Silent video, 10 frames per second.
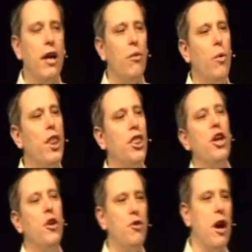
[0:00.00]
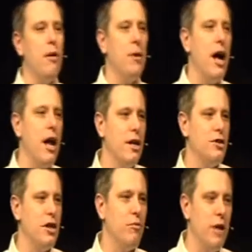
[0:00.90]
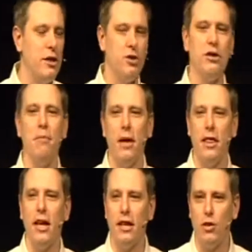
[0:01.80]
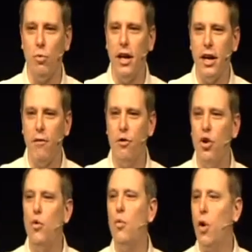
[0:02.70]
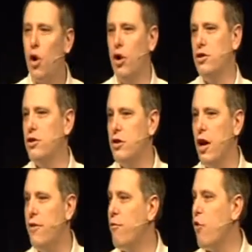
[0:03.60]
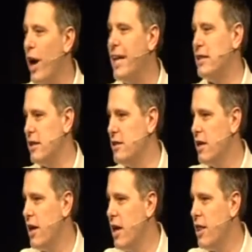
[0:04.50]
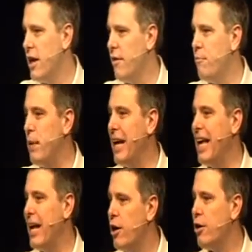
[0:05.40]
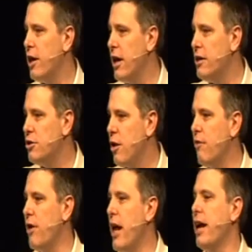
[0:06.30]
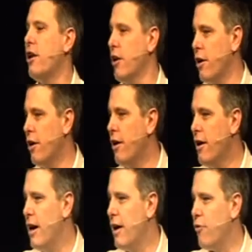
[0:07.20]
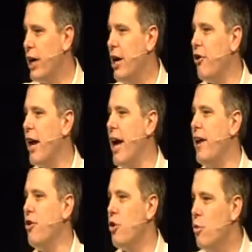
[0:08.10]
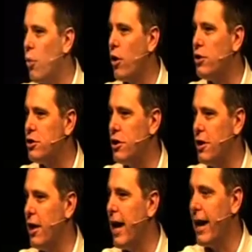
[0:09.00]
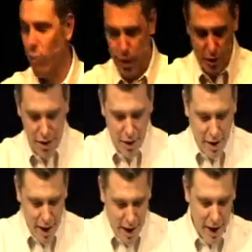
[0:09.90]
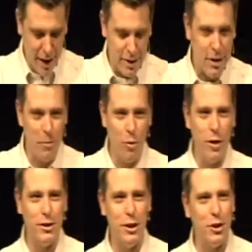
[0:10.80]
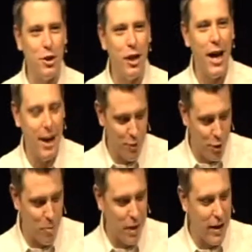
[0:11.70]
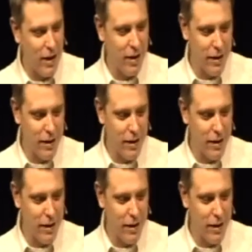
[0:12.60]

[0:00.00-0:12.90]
With the new terminology, Russell sent me a thing this week of new words and phrases that have been entered into our vernacular. Every year they add new words to the language. And some of the ones that stood out to me,